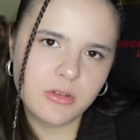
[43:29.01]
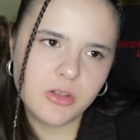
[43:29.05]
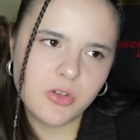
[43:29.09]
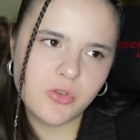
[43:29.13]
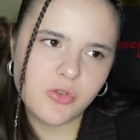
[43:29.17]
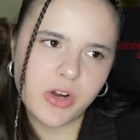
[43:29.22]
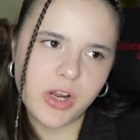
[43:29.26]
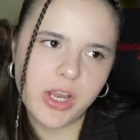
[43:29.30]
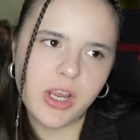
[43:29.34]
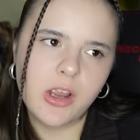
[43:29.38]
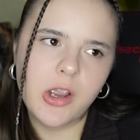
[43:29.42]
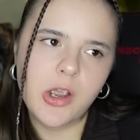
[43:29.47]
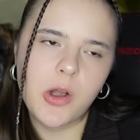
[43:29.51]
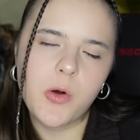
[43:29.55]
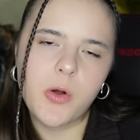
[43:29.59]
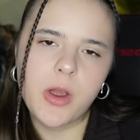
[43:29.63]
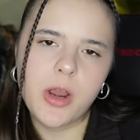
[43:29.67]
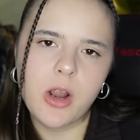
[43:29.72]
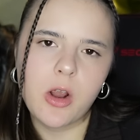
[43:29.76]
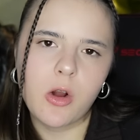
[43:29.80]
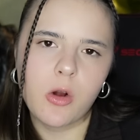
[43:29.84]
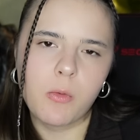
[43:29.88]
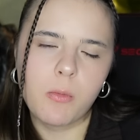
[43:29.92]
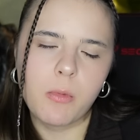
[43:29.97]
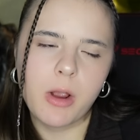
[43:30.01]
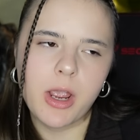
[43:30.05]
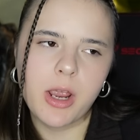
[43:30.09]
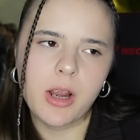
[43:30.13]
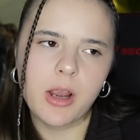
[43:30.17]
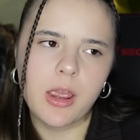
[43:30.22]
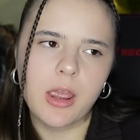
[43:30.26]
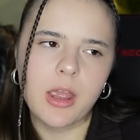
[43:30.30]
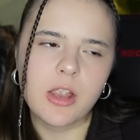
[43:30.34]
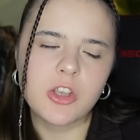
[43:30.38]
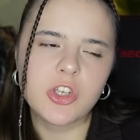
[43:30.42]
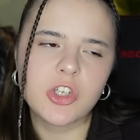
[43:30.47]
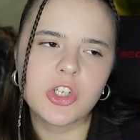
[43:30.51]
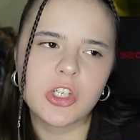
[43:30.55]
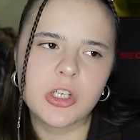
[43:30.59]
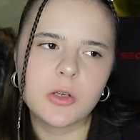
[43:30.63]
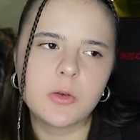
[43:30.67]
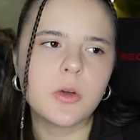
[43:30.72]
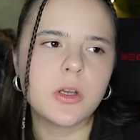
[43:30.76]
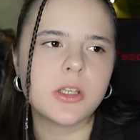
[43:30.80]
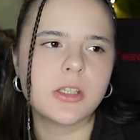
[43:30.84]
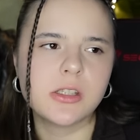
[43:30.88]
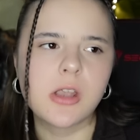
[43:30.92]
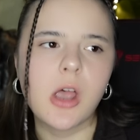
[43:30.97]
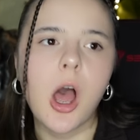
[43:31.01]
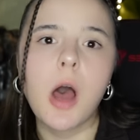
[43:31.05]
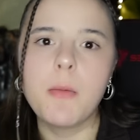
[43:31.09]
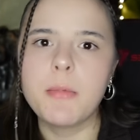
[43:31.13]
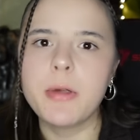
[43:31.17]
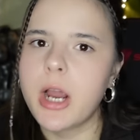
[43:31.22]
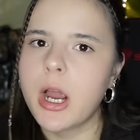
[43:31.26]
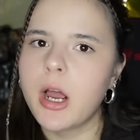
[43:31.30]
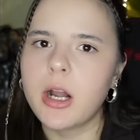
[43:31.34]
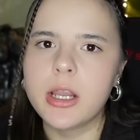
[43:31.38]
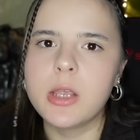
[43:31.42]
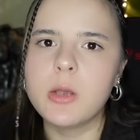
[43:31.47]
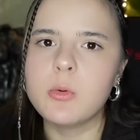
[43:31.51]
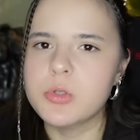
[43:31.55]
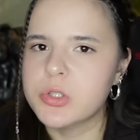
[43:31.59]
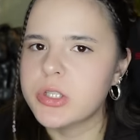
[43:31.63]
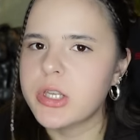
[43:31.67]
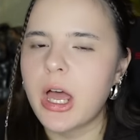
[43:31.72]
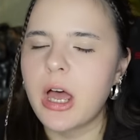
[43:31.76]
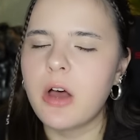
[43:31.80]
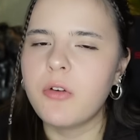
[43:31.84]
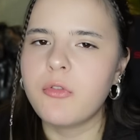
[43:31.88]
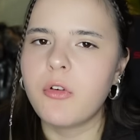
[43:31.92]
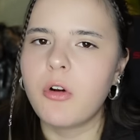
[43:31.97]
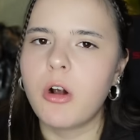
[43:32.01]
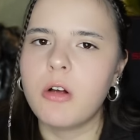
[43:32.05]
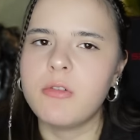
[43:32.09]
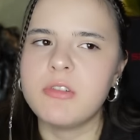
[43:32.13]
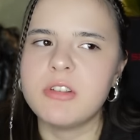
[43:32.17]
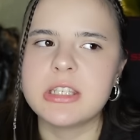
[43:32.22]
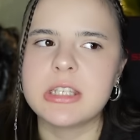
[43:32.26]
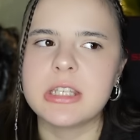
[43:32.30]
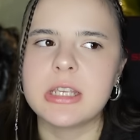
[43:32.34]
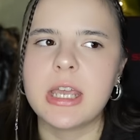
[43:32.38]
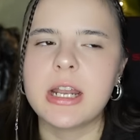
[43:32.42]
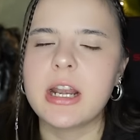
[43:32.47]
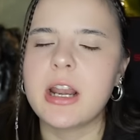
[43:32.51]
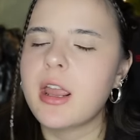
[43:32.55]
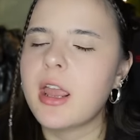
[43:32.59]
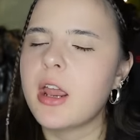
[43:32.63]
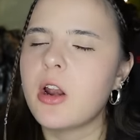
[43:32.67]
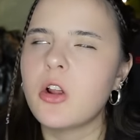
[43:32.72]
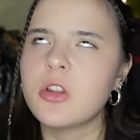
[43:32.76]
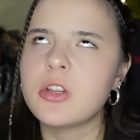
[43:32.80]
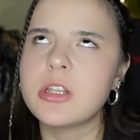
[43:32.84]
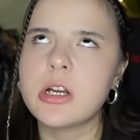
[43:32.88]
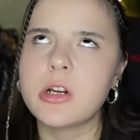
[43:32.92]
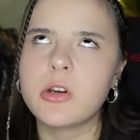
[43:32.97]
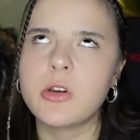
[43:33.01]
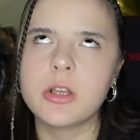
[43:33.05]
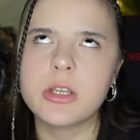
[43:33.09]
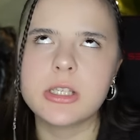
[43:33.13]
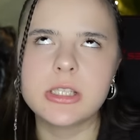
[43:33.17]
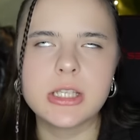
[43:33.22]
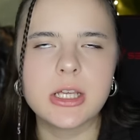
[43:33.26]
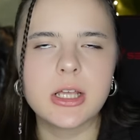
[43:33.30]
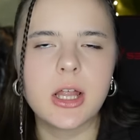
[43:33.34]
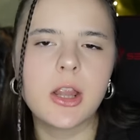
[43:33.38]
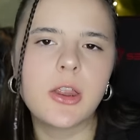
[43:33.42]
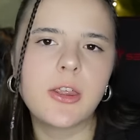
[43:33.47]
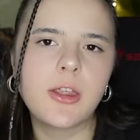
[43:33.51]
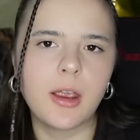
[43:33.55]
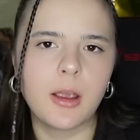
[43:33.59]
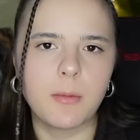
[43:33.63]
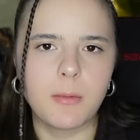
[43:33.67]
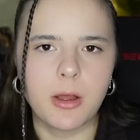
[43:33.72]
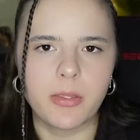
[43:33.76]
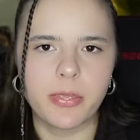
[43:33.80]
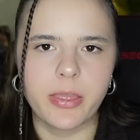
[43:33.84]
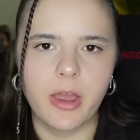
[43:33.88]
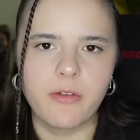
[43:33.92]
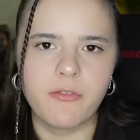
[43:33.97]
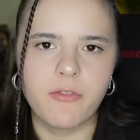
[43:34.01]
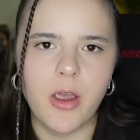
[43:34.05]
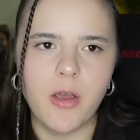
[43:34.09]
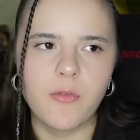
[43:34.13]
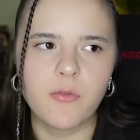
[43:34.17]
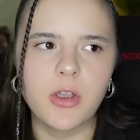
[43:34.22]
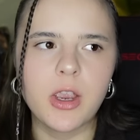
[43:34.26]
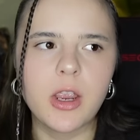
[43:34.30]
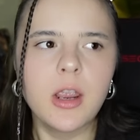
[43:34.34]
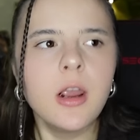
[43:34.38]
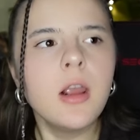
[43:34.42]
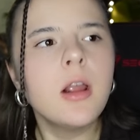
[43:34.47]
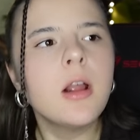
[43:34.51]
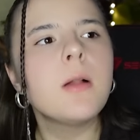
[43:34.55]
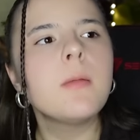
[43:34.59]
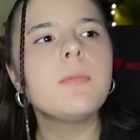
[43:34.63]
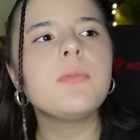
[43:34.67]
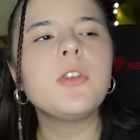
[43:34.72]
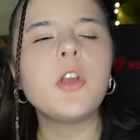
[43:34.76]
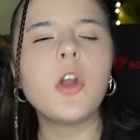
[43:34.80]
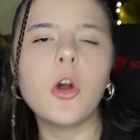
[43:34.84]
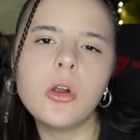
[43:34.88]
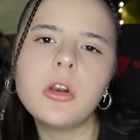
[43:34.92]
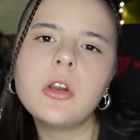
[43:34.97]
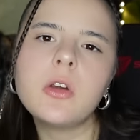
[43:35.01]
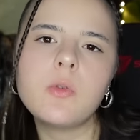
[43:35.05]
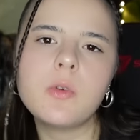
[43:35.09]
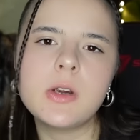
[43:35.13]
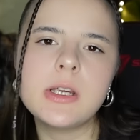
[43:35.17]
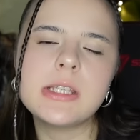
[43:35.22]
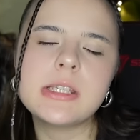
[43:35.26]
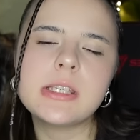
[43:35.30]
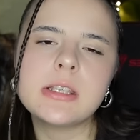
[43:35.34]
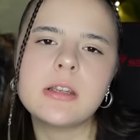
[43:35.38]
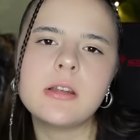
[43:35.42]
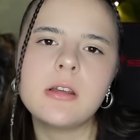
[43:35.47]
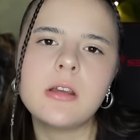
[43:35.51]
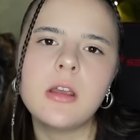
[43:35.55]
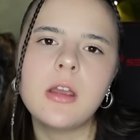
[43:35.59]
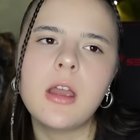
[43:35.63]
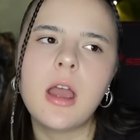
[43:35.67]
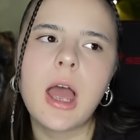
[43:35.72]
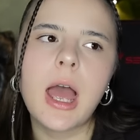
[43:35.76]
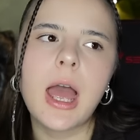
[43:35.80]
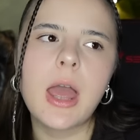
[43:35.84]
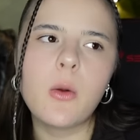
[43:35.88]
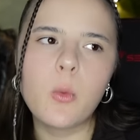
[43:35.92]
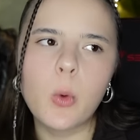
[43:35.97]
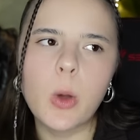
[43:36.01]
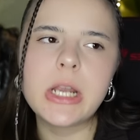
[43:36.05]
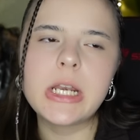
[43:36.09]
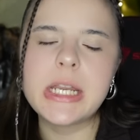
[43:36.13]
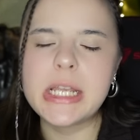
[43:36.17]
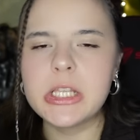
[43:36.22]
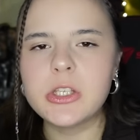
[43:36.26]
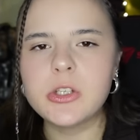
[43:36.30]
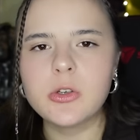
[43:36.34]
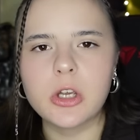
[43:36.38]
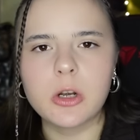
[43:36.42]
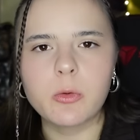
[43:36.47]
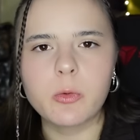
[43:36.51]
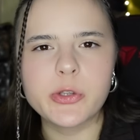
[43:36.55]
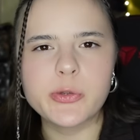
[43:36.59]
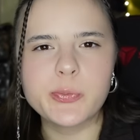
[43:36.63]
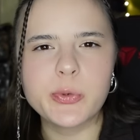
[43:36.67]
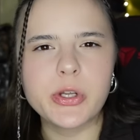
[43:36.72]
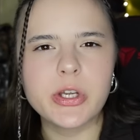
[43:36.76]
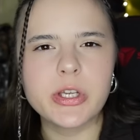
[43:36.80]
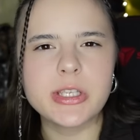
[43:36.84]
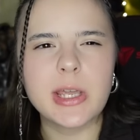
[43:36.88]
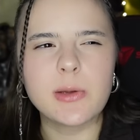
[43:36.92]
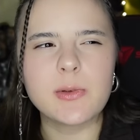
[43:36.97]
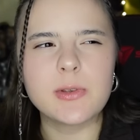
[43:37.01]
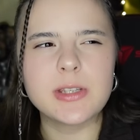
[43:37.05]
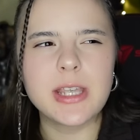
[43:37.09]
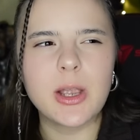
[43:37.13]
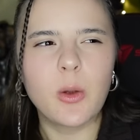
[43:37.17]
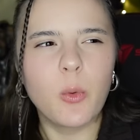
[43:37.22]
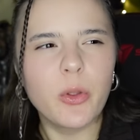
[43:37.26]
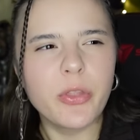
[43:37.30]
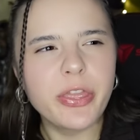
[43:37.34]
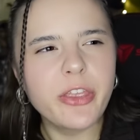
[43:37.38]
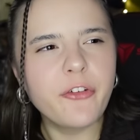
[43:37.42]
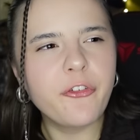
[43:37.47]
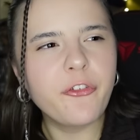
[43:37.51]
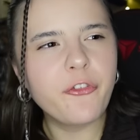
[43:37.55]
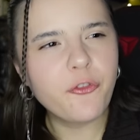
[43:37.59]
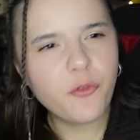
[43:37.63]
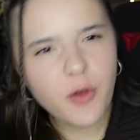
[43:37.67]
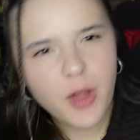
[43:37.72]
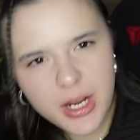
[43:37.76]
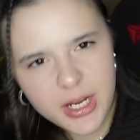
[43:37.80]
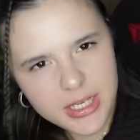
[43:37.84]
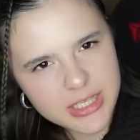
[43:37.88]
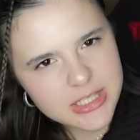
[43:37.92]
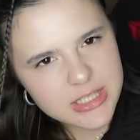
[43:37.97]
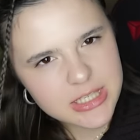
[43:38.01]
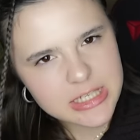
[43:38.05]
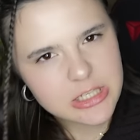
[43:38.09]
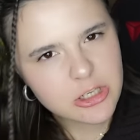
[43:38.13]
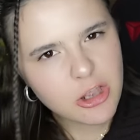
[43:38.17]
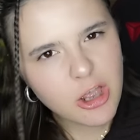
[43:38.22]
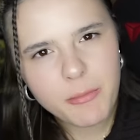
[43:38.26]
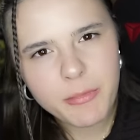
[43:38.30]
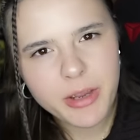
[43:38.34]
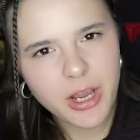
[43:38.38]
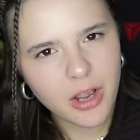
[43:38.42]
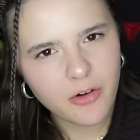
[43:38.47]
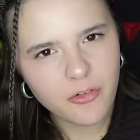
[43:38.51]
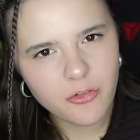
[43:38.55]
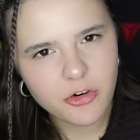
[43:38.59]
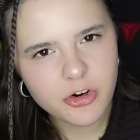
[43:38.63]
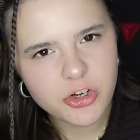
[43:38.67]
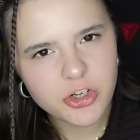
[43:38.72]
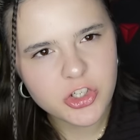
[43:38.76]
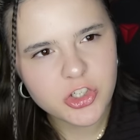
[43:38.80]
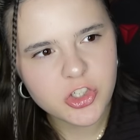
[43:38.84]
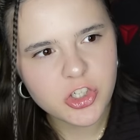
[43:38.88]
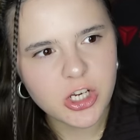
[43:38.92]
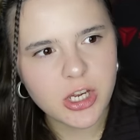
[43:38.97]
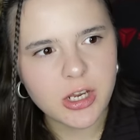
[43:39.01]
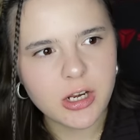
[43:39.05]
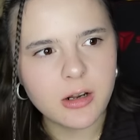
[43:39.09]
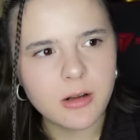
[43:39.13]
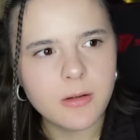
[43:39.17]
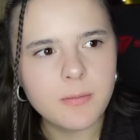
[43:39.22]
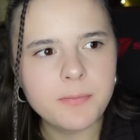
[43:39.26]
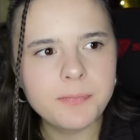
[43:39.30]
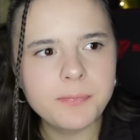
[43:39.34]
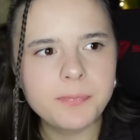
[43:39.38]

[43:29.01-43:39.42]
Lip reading: Draco and Hermione, and she was the Omega and he was the Alpha, obviously, and I cannot tell you a single thing about that fanfic. The only reason I went into it was because I was like, what the fuck is this Omegaverse shit?